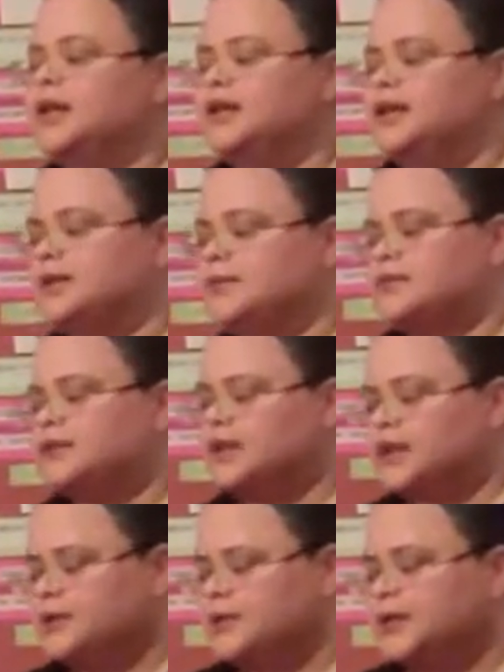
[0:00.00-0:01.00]
And I was
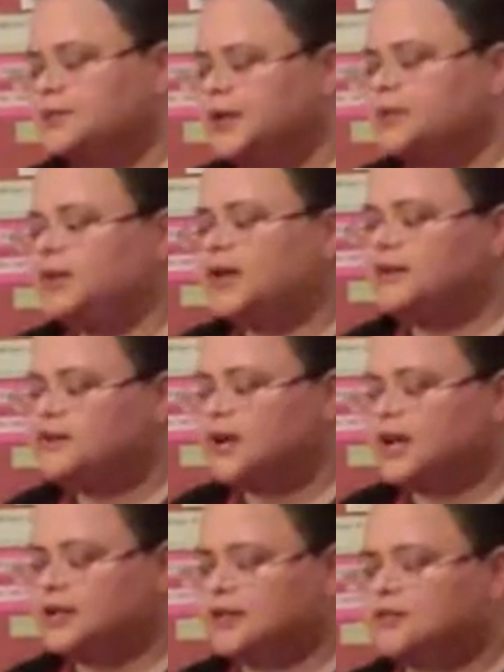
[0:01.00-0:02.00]
like, well, maybe I'll
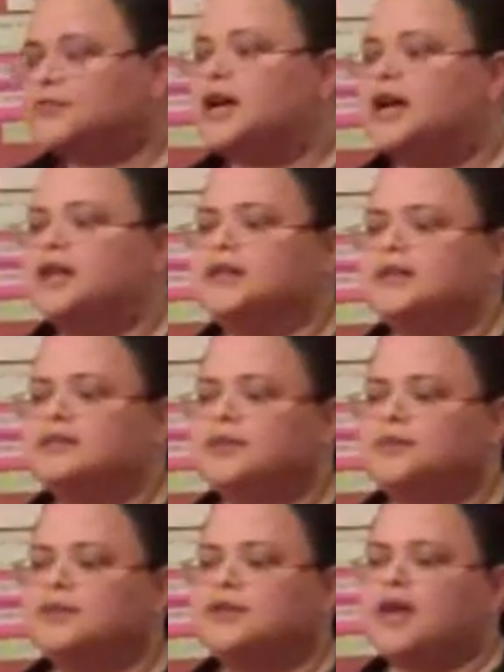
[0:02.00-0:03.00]
try to divine and
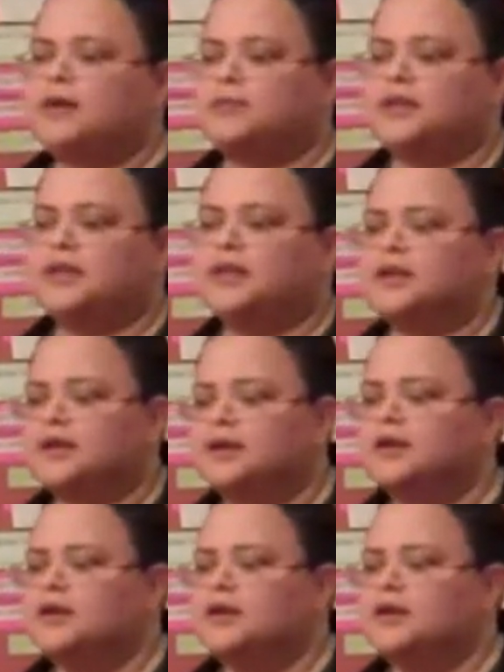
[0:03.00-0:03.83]
see what's happening here.